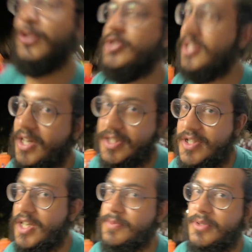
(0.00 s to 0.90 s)
usually ask
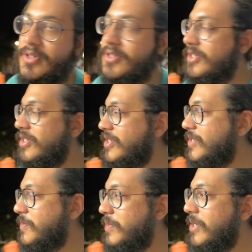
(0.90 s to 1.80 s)
Jasper because he
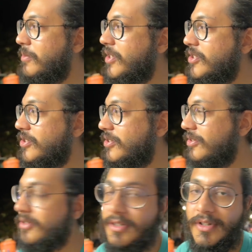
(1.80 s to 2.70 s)
doesn't speak much.
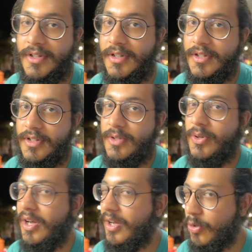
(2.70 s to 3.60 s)

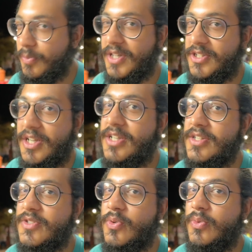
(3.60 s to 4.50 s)
I hope that
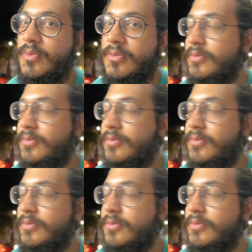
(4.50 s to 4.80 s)
changes soon.